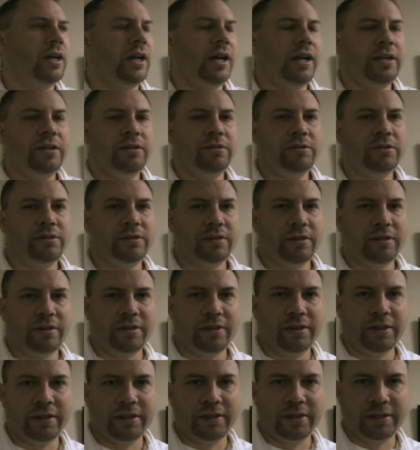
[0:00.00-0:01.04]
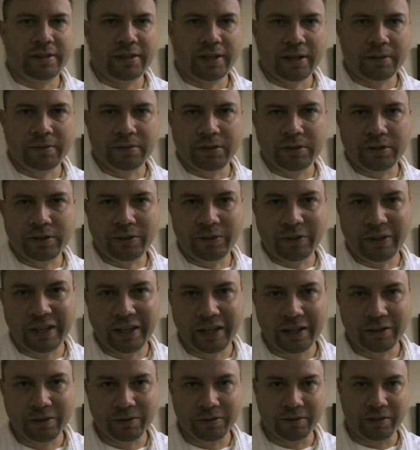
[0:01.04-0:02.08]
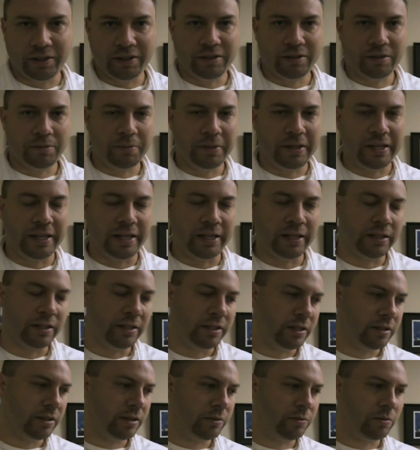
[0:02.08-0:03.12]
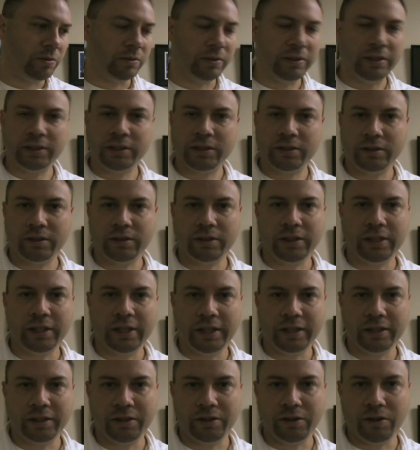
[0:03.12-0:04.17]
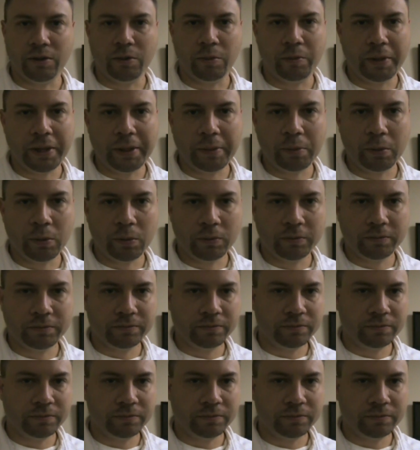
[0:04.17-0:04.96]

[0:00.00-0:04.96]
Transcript: I used to think that that was unique only to me until I really started getting to know people.